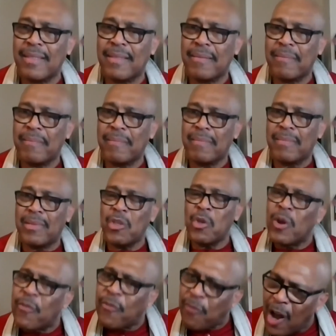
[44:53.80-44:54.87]
You will
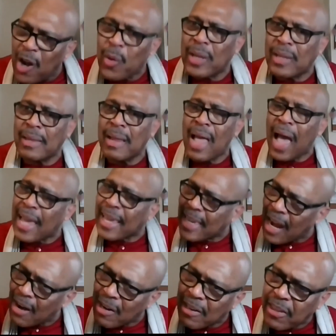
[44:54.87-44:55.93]
follow it. I
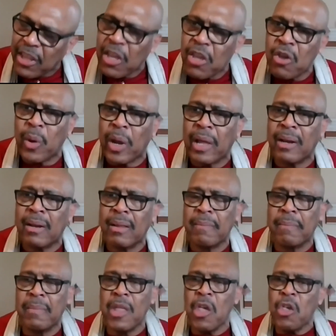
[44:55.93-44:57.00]
guarantee you will.
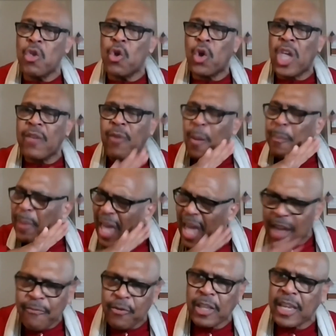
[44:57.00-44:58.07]
You give up
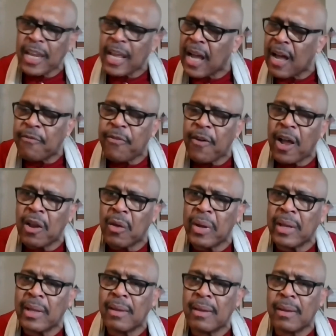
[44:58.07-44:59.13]
everything and
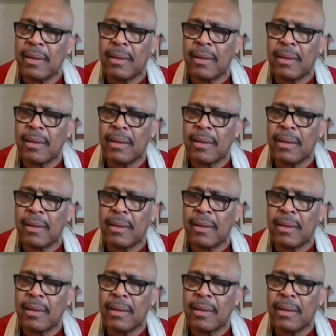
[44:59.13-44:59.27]
follow it.